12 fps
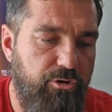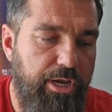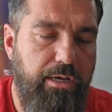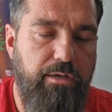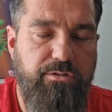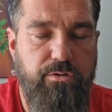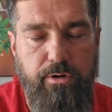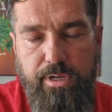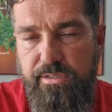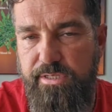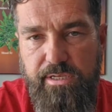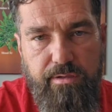When you see
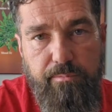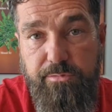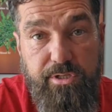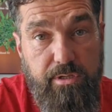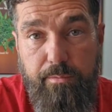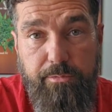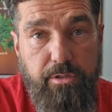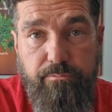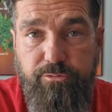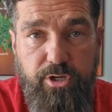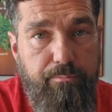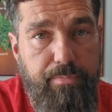those strain names, so
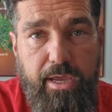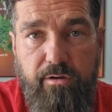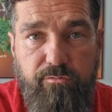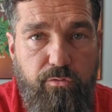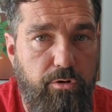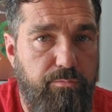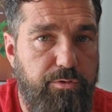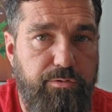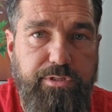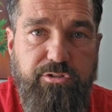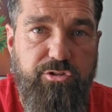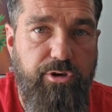what happens is when
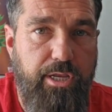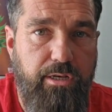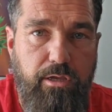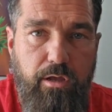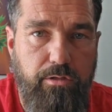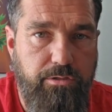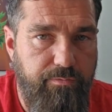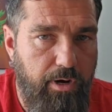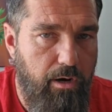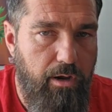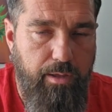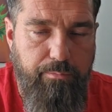a strain, sorry, I
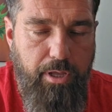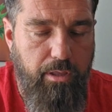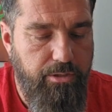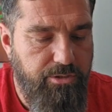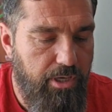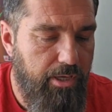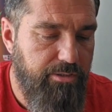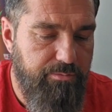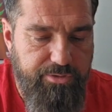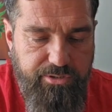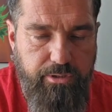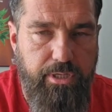say I'm going to
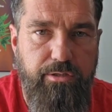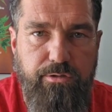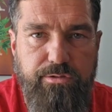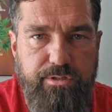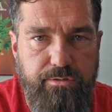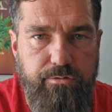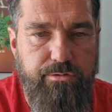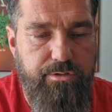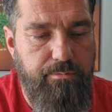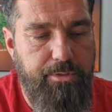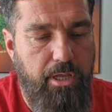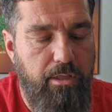jump back and forth
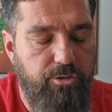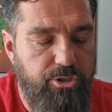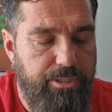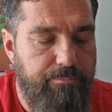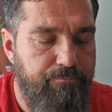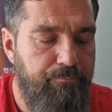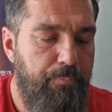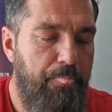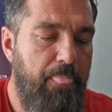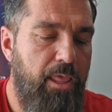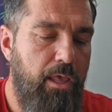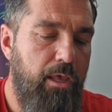between strain and
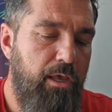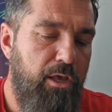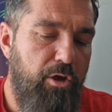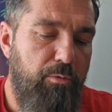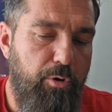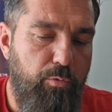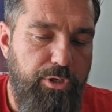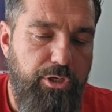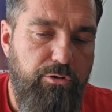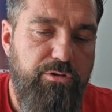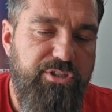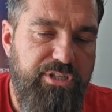cultivar. I apologize. I'm
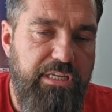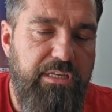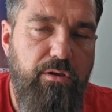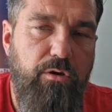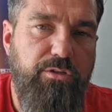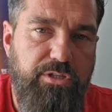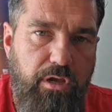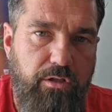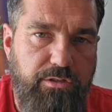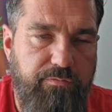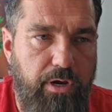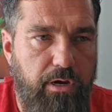still getting used to the new
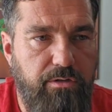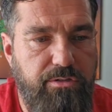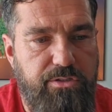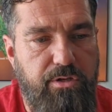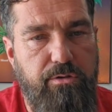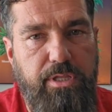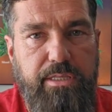terminology.